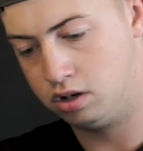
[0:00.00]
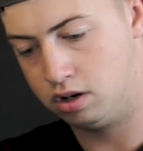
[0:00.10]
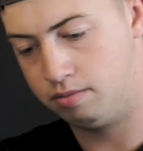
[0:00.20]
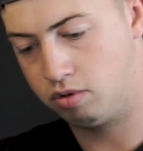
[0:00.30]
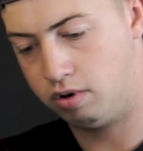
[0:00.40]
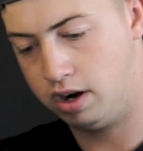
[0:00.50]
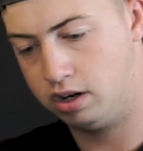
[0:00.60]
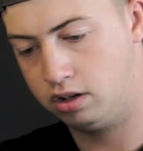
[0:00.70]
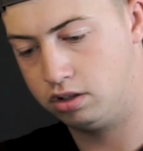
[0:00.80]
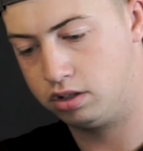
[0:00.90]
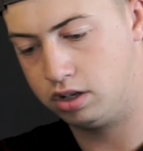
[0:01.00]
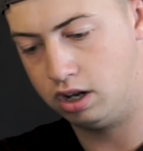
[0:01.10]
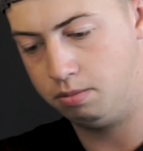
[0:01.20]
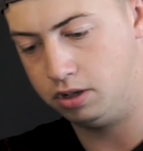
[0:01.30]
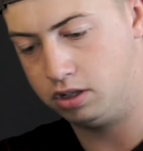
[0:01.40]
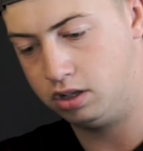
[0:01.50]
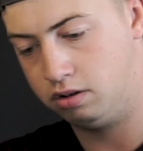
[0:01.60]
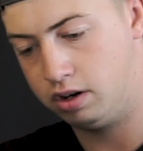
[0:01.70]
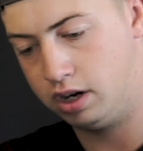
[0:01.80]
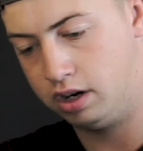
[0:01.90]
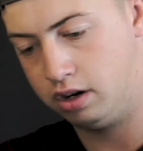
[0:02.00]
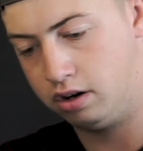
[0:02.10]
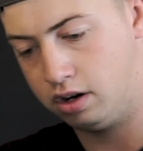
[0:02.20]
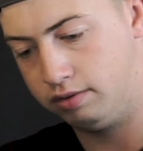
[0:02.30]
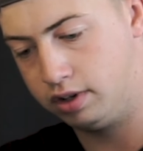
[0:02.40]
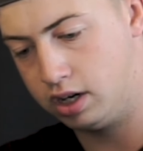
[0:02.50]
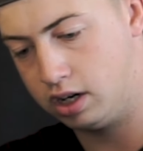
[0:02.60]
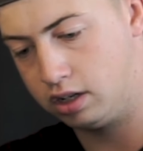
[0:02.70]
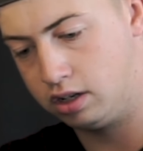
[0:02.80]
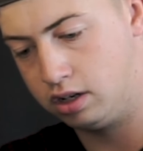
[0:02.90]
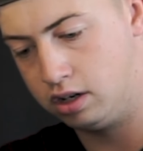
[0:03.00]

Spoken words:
of Meguiar's APC right here. I've got